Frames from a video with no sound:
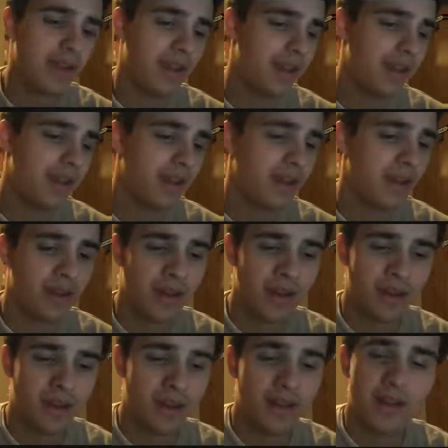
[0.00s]
And
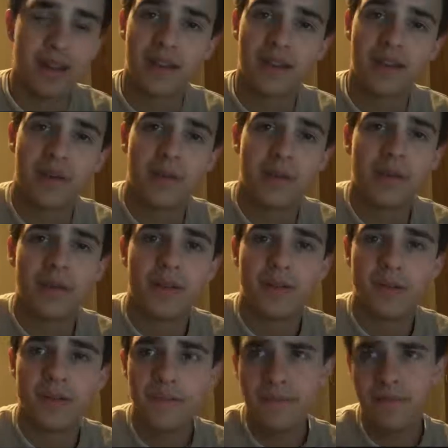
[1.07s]
like they were
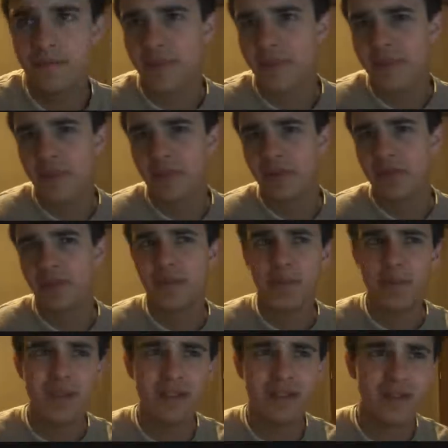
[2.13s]
still,
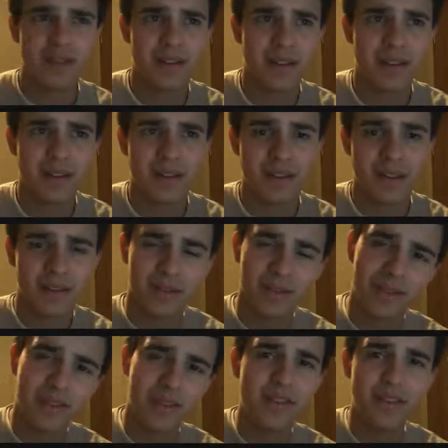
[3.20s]
to me, like
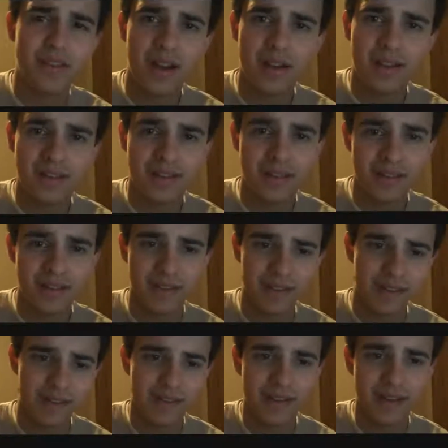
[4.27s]
the CGI scenes
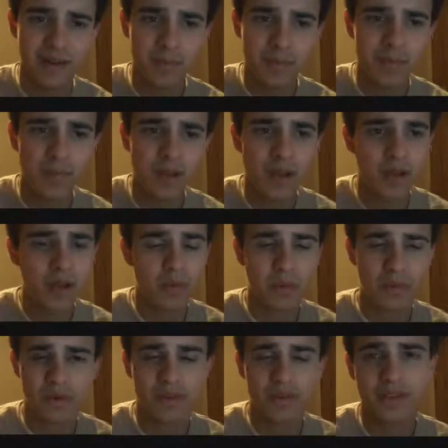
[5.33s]
in this game
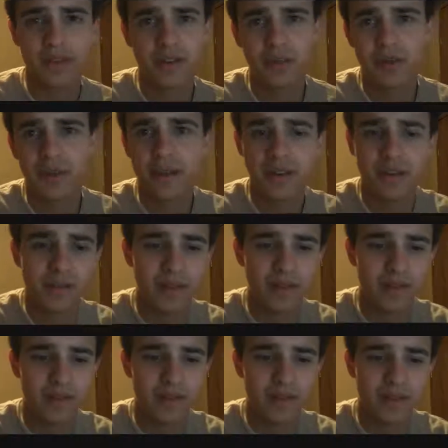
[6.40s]
were just as
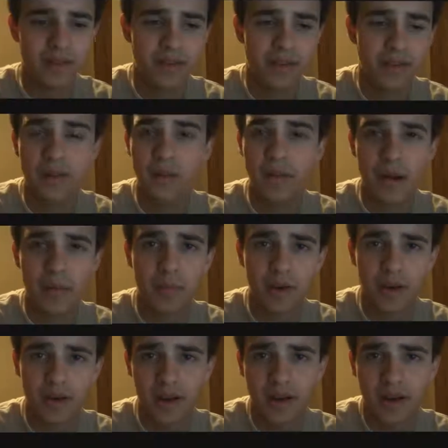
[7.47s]
ridiculous and
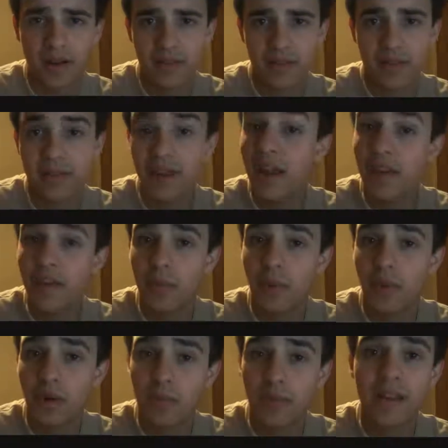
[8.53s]
groundbreaking as
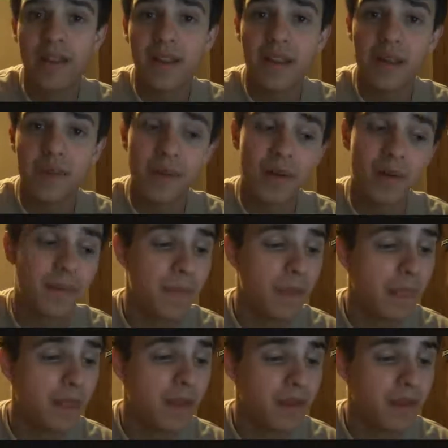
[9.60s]
10s were when they came out.